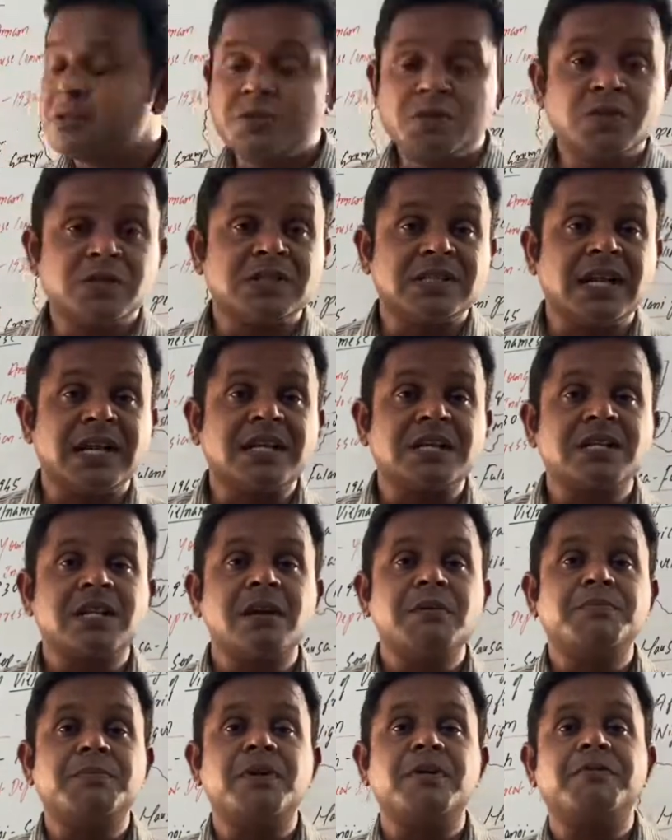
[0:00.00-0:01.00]
So such
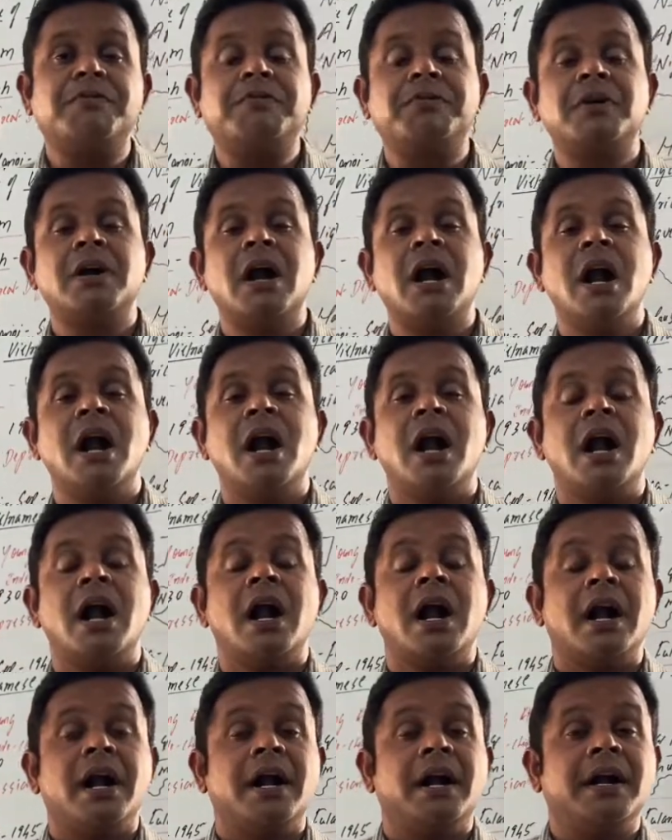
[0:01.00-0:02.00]
type of
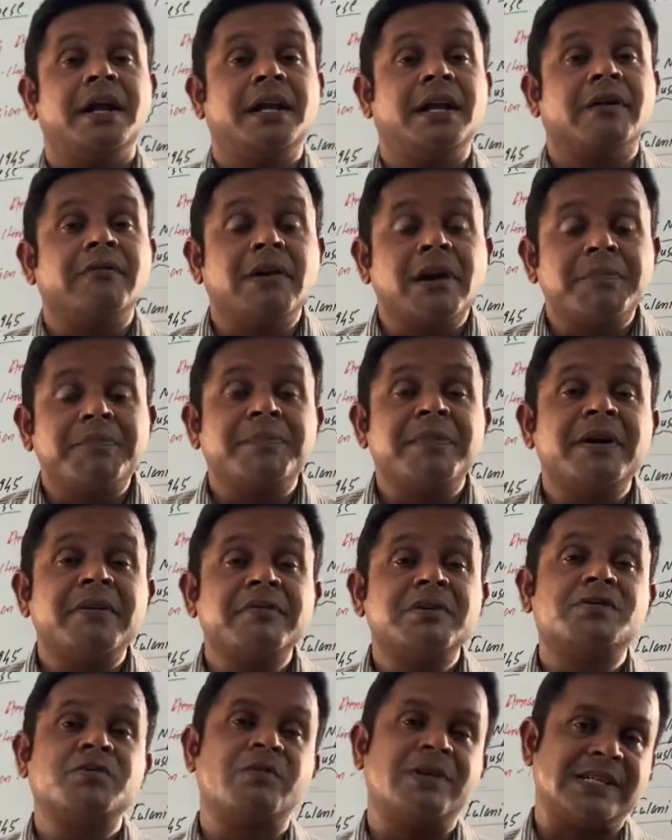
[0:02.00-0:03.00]
development
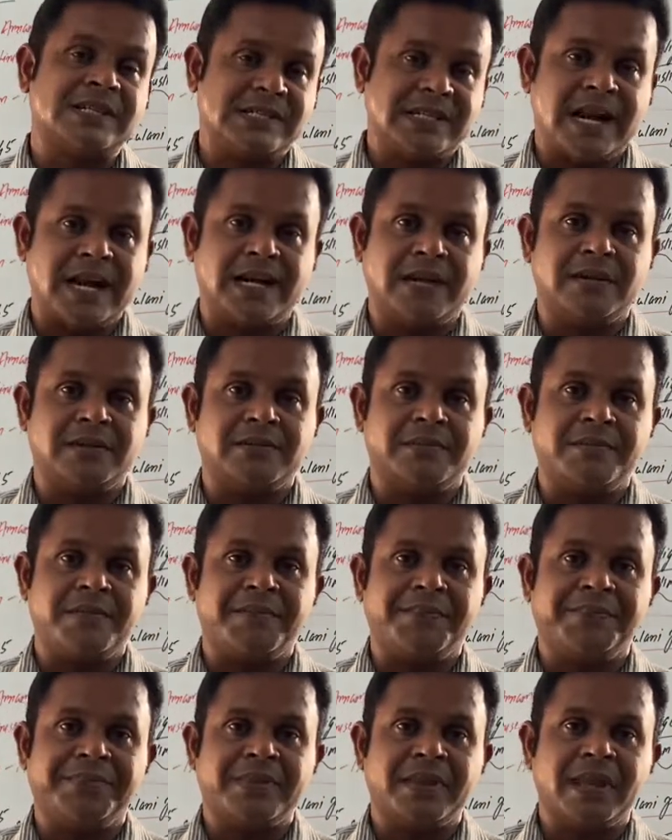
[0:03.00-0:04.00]
which was started,
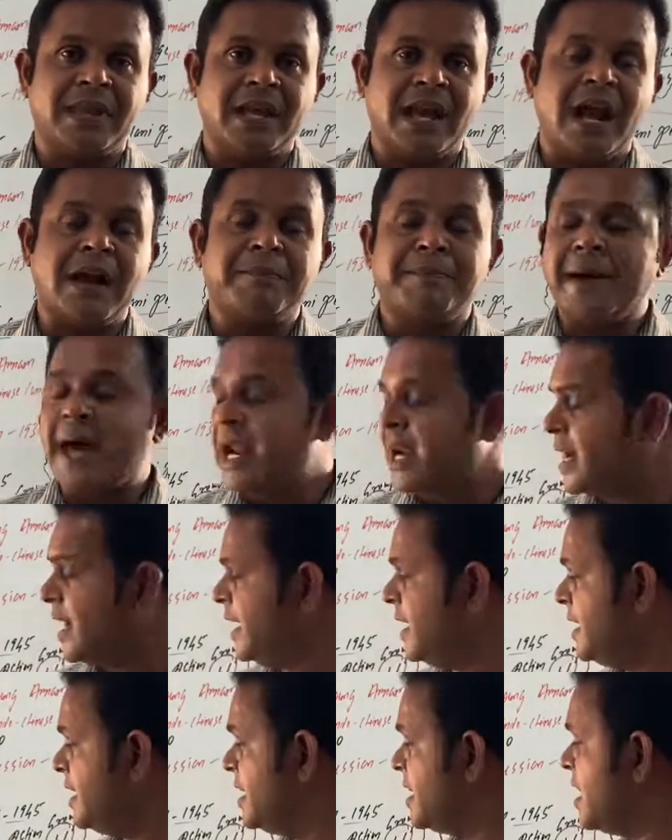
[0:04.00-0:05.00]
and
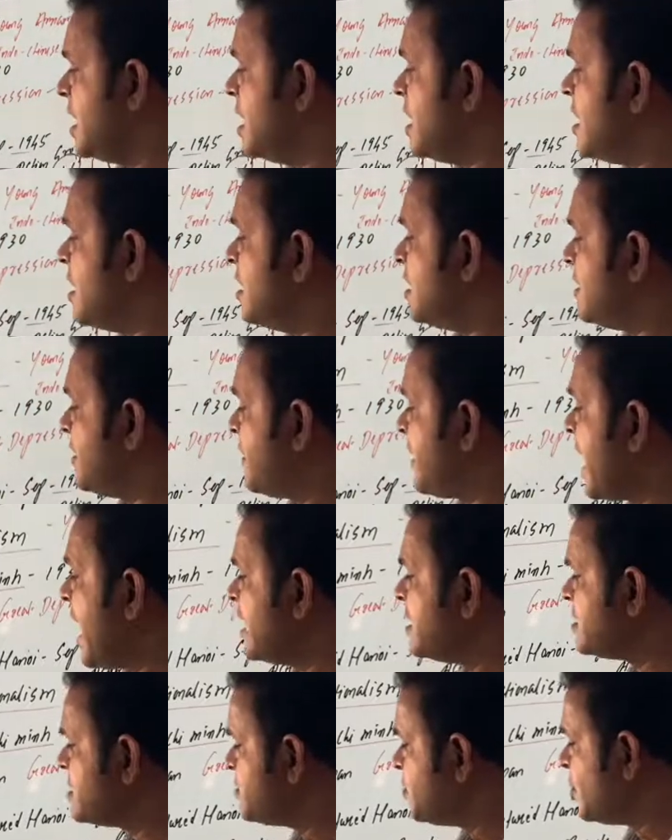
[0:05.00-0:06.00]
parallelly
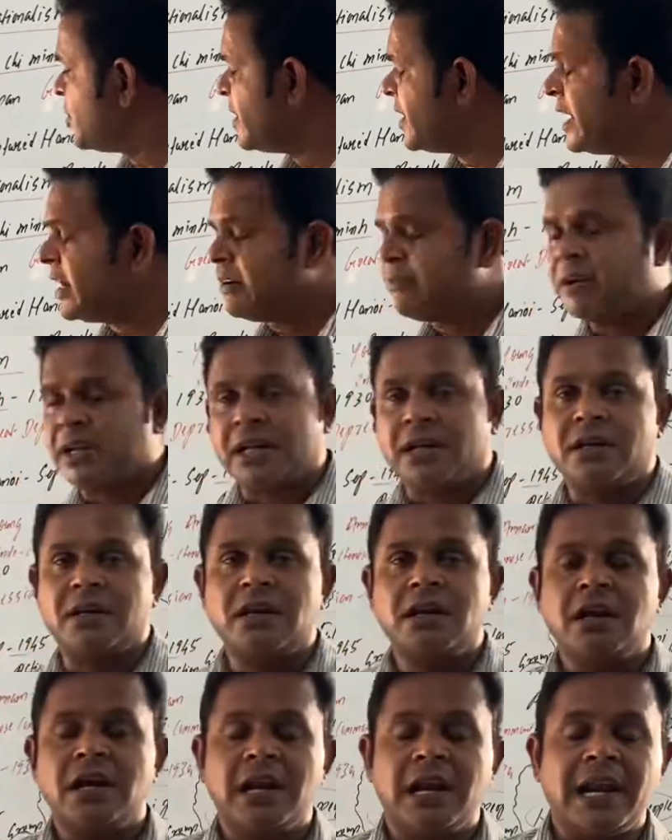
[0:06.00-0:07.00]
transport
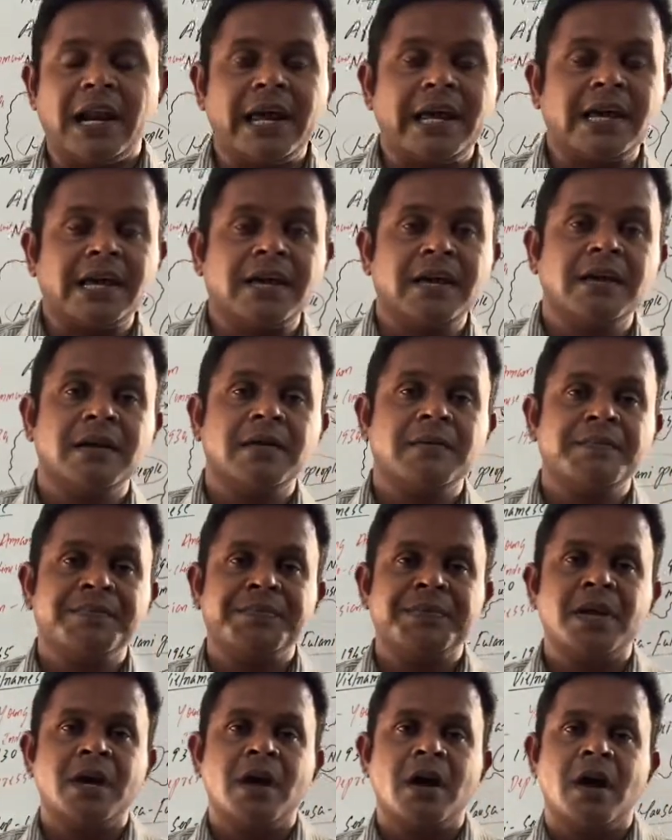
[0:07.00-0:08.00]
network like
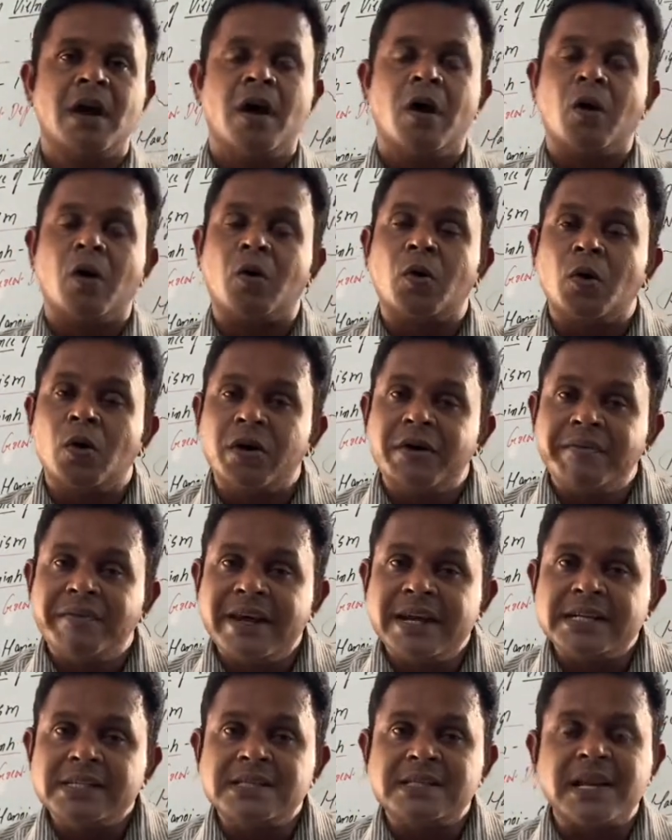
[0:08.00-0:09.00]

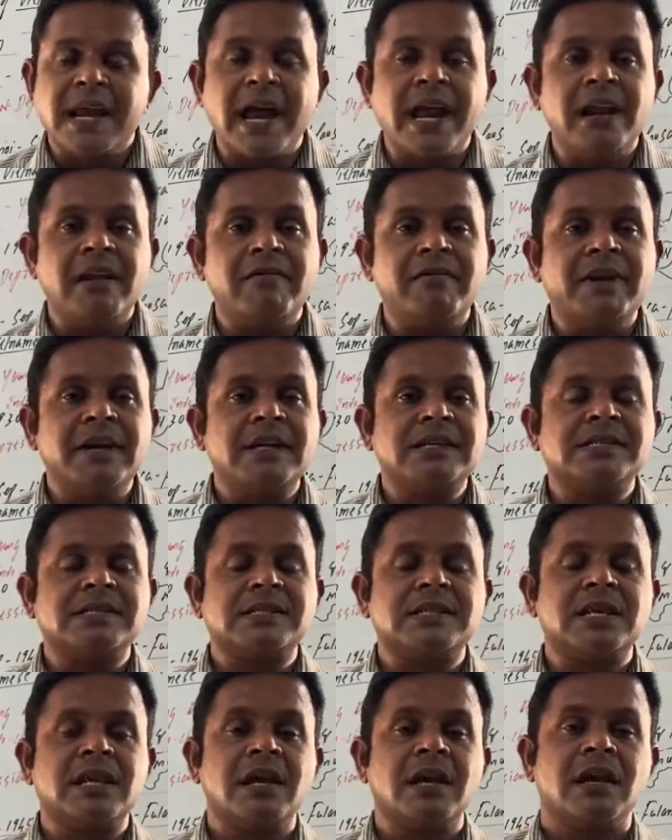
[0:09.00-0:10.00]
roadways,
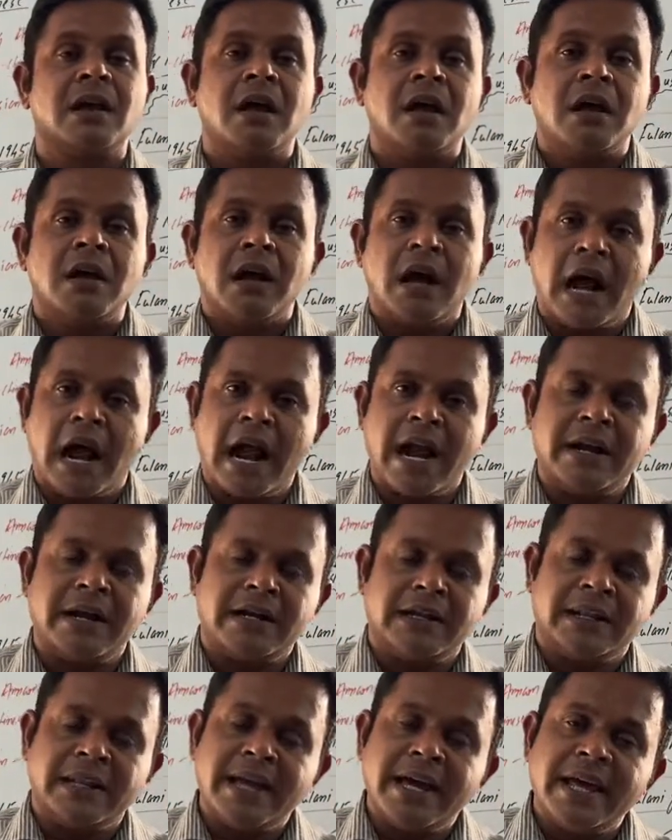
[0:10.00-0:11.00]
railways,
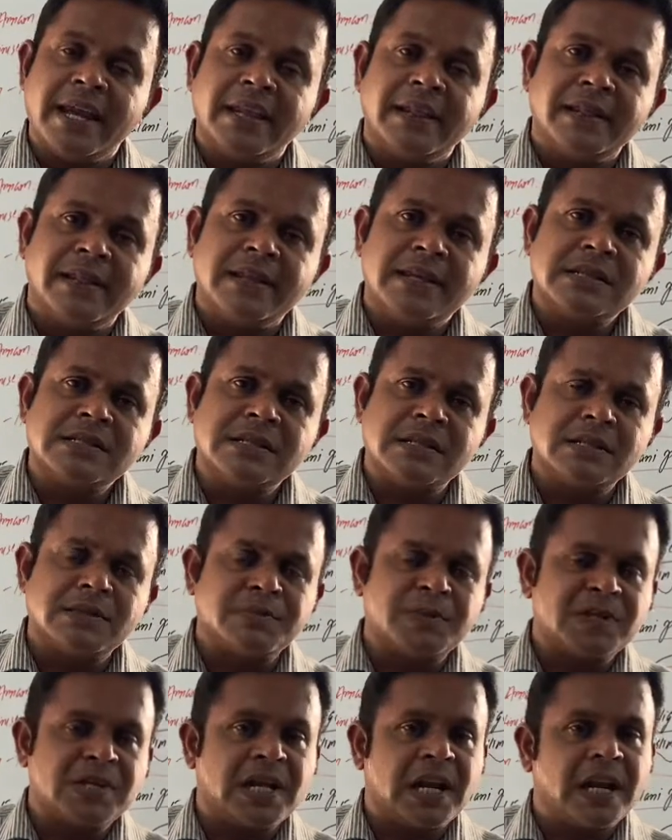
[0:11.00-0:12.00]
and there in these
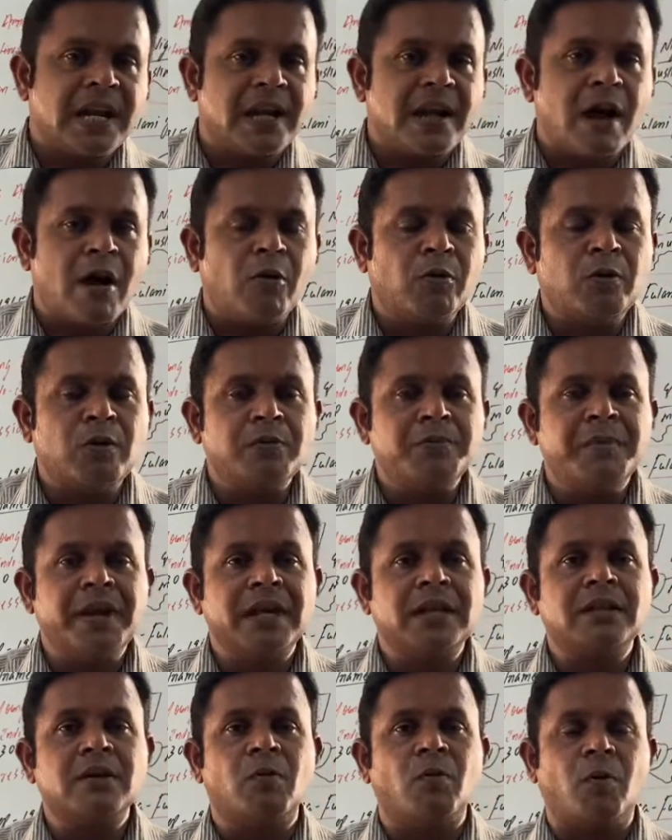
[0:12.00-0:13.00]
especially how to
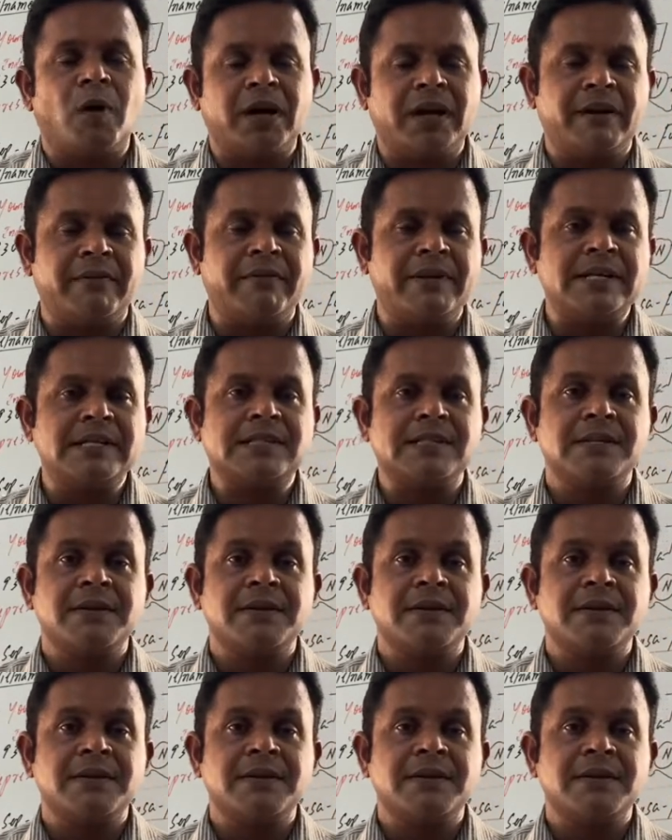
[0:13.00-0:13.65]
make the waterways